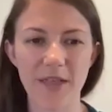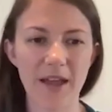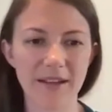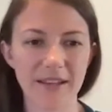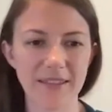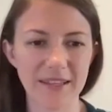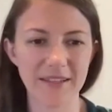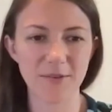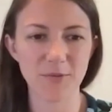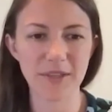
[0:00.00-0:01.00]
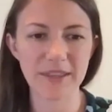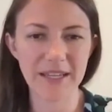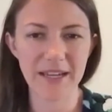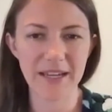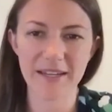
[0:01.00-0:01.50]
that. And I think one
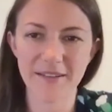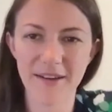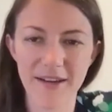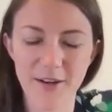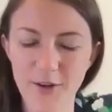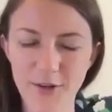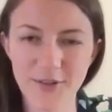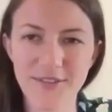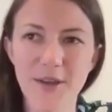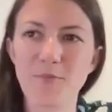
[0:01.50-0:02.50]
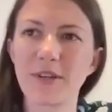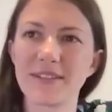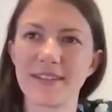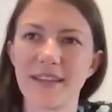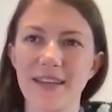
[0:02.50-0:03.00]
thing I heard someone
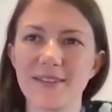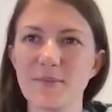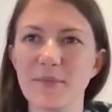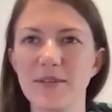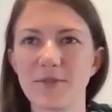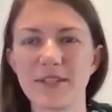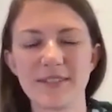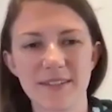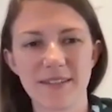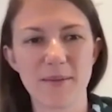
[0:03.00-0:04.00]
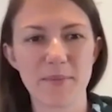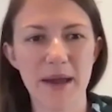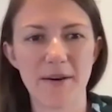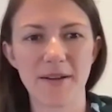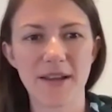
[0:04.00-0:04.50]
say to me recently
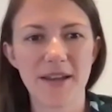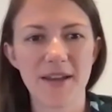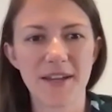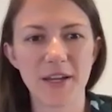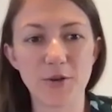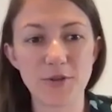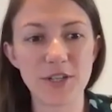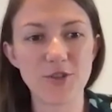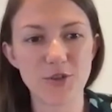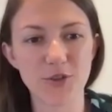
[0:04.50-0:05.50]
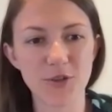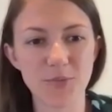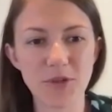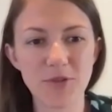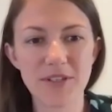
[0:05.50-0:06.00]
about, digital
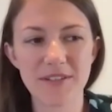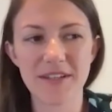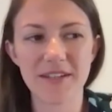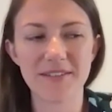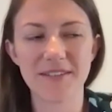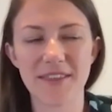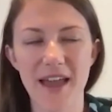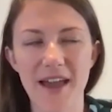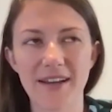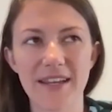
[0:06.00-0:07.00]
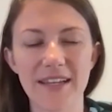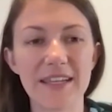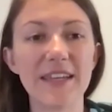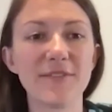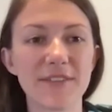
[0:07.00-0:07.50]
communities, that it
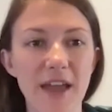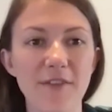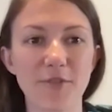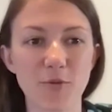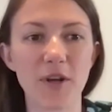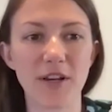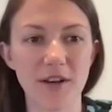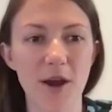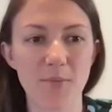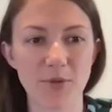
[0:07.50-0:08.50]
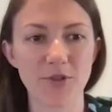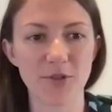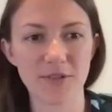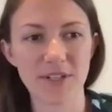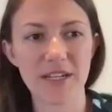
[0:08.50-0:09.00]
gives everyone an
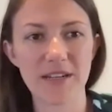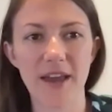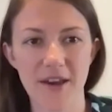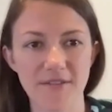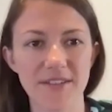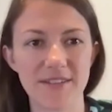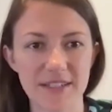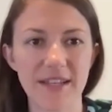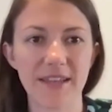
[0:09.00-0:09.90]
opportunity to have a seat